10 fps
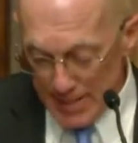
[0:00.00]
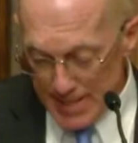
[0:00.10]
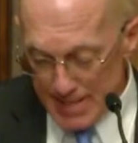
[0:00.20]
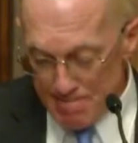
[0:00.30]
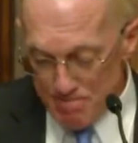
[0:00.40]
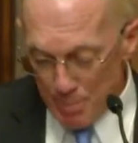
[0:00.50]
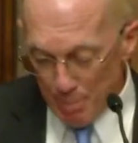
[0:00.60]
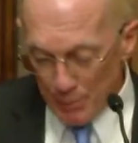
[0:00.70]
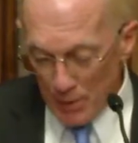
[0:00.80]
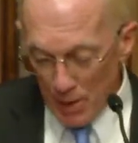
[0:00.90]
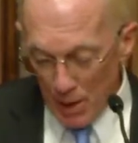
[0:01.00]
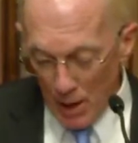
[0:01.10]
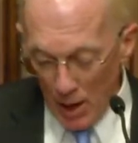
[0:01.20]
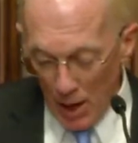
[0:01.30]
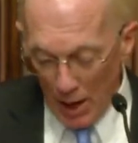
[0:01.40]
Um,
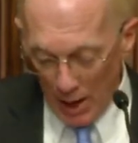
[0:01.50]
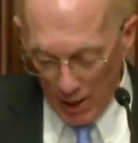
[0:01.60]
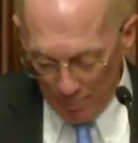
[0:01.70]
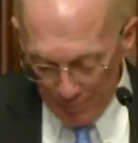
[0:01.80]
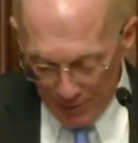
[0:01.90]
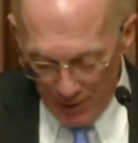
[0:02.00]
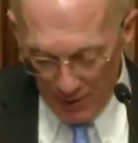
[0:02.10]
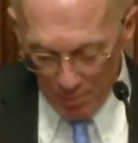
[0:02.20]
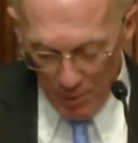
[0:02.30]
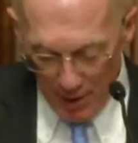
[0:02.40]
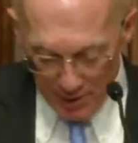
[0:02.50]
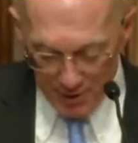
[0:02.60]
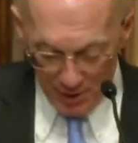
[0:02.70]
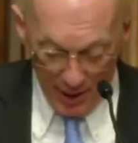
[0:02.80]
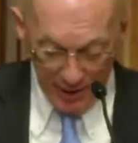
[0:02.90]
um the modest